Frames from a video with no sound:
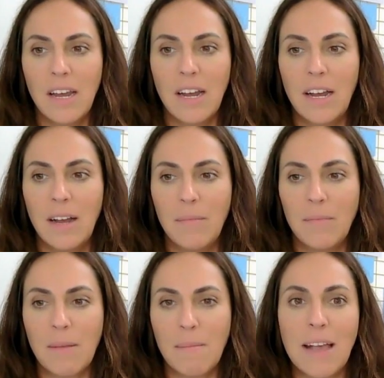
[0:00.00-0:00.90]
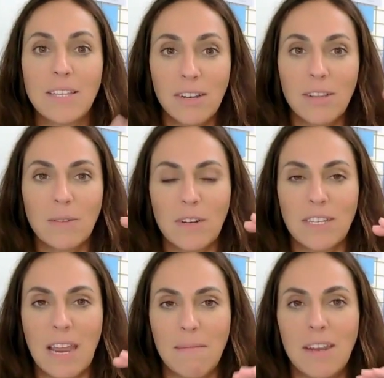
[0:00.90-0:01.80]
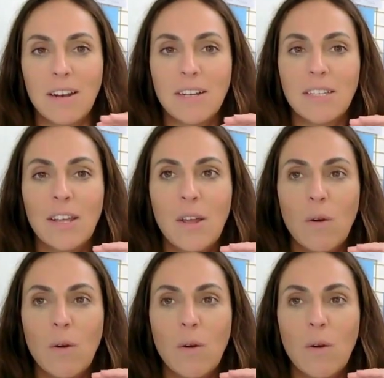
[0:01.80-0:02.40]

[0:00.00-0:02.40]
um, mastering those first 10 meters